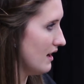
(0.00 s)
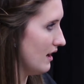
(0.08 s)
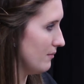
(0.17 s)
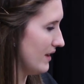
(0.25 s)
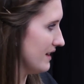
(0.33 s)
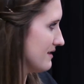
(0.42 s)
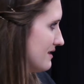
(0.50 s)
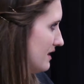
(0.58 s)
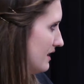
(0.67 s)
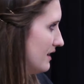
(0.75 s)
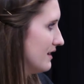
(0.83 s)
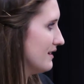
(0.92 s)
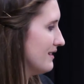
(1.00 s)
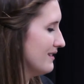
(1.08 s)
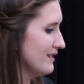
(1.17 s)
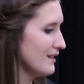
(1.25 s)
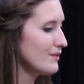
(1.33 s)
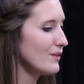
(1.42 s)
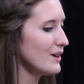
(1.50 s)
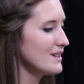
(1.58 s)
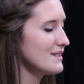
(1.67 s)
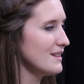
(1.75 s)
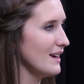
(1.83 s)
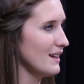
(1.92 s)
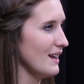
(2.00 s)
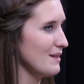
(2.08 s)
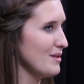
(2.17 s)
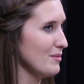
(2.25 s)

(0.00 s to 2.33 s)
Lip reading: and that's the verse that a lot